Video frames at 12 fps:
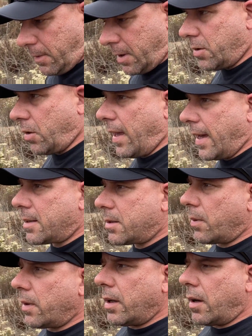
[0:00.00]
So
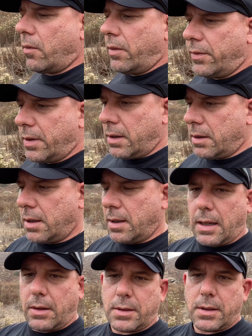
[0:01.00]
that's really all we've done to
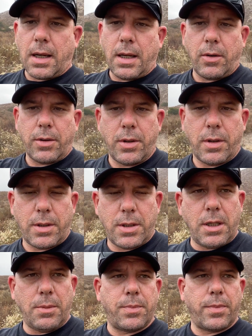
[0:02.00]
the outside, or to the
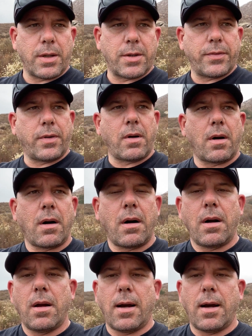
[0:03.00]
Jeep thus far.